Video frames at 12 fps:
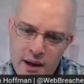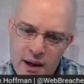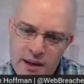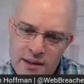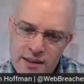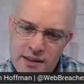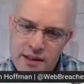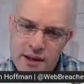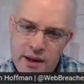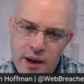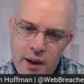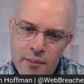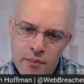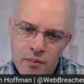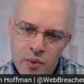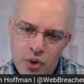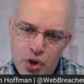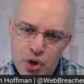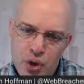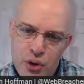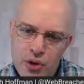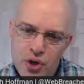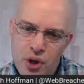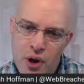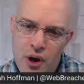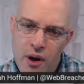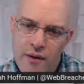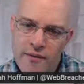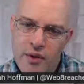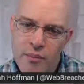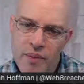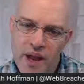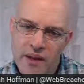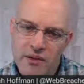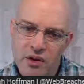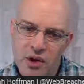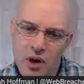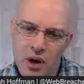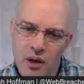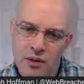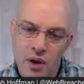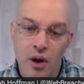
Sikkim Church of the Pentecost,